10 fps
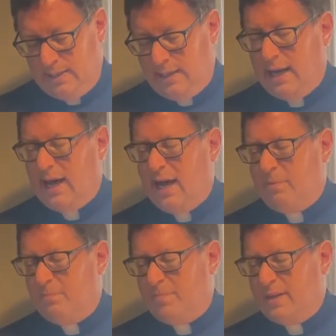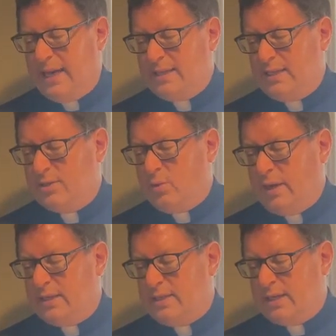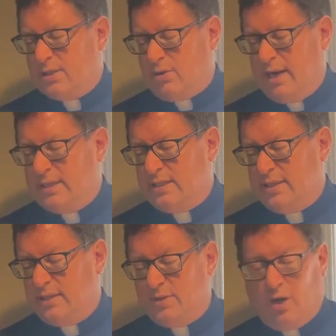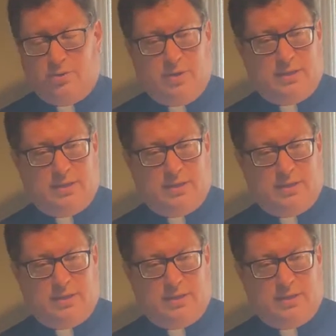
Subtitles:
1926, Christ and the Adulteress.